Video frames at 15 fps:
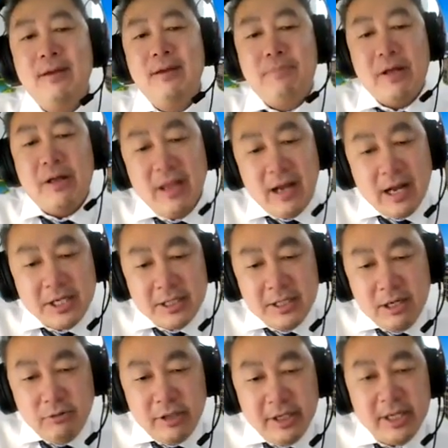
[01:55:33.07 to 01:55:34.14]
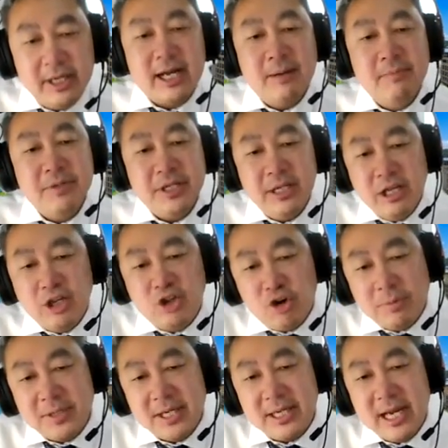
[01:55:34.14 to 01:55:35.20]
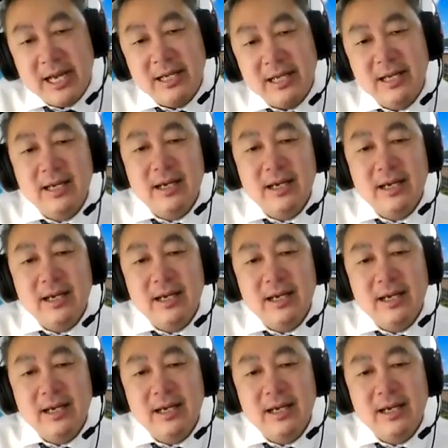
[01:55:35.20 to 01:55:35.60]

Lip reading: But as a new data comes in, it drops again.